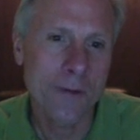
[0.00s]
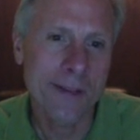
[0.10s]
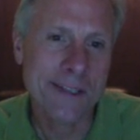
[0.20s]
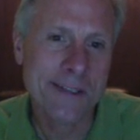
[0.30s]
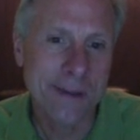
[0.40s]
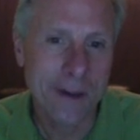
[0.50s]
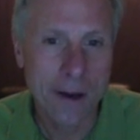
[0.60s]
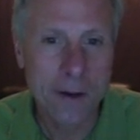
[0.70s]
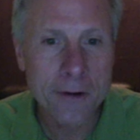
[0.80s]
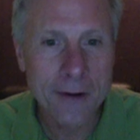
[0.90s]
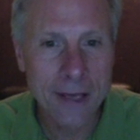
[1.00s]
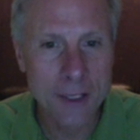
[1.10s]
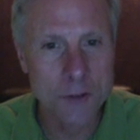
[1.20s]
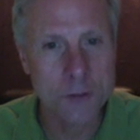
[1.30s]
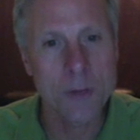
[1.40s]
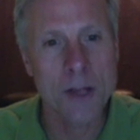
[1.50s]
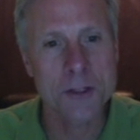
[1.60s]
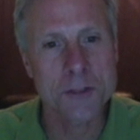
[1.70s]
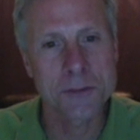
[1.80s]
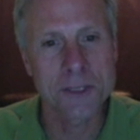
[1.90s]
that's 192 months
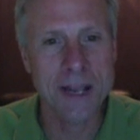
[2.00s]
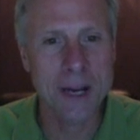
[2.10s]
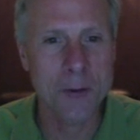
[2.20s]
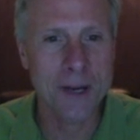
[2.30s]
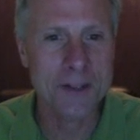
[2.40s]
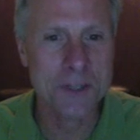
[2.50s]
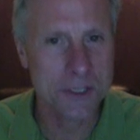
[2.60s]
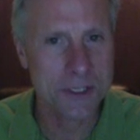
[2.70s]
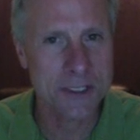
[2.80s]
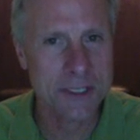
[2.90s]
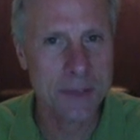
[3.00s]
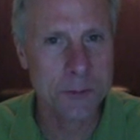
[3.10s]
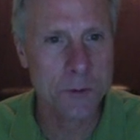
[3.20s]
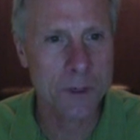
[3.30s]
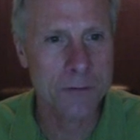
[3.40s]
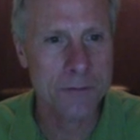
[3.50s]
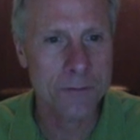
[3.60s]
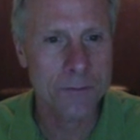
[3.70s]
from today, right? 16 times 12.